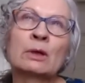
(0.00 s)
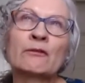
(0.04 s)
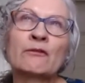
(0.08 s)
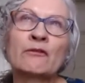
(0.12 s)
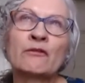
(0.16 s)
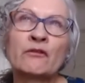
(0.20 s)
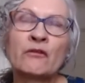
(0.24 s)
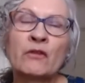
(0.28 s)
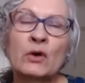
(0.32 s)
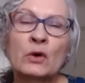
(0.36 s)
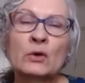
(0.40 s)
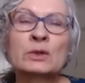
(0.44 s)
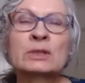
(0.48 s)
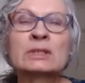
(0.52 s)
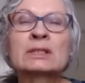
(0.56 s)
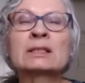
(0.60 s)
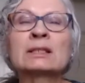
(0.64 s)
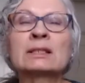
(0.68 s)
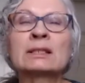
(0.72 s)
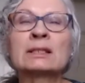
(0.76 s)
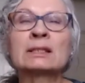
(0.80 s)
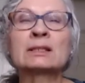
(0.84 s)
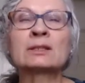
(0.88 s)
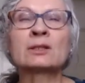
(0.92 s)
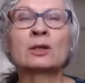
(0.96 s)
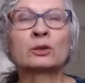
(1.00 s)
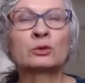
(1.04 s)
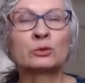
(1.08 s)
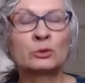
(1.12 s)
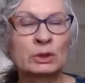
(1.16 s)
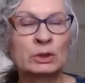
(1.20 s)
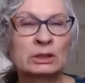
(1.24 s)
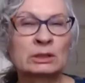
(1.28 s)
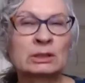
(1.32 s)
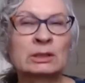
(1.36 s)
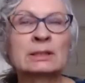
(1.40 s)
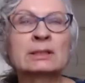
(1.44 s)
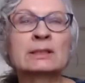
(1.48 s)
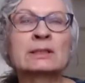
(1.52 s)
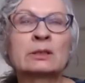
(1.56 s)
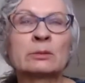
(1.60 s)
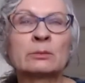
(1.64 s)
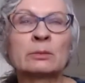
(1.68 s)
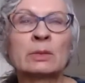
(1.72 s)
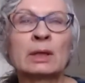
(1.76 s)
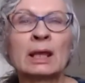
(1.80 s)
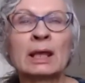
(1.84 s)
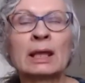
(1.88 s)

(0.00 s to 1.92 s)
focuses on realism